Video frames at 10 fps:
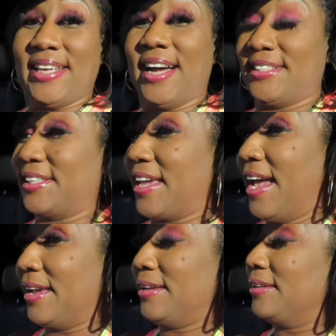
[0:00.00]
Tasha
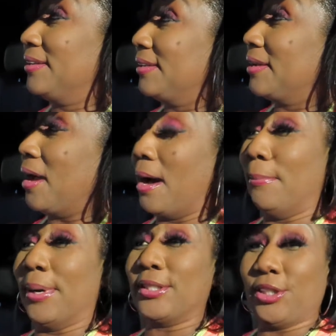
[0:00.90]
K a
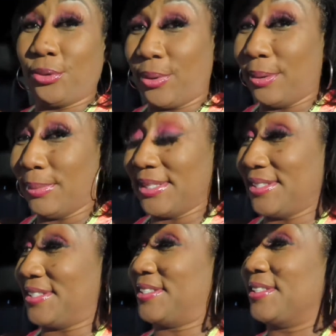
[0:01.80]
bunch of
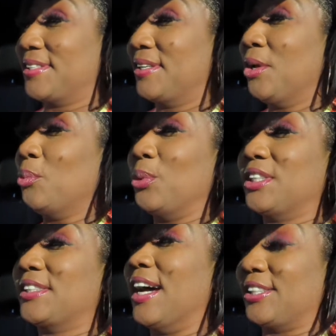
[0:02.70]
gremlins.
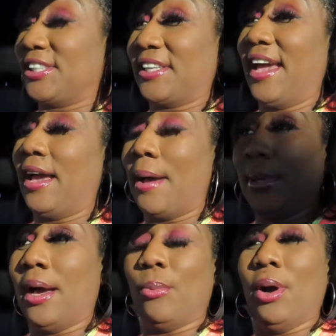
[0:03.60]
Which Tasha K, I
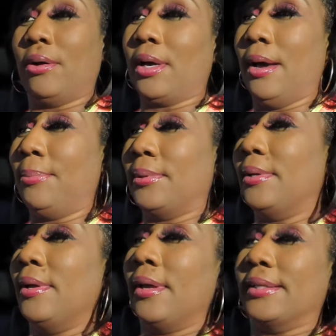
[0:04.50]
mean, I woke up,
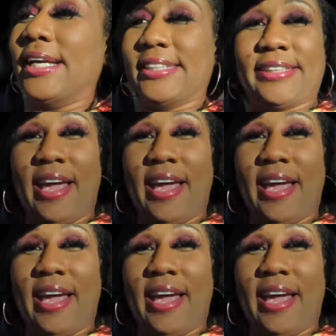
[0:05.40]
Tasha